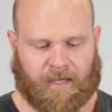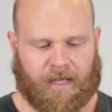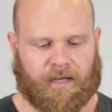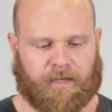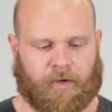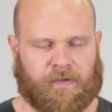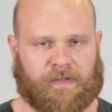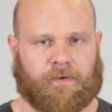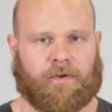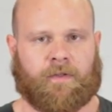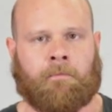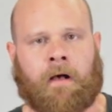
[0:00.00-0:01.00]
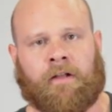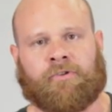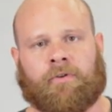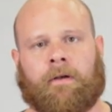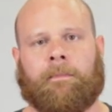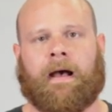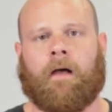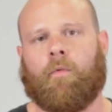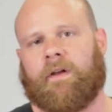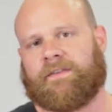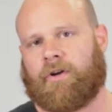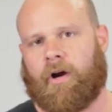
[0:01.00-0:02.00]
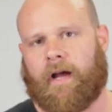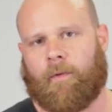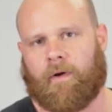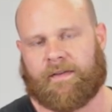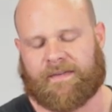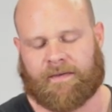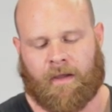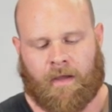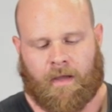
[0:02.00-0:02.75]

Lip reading: kind of goes under the mantra, buy once, cry once.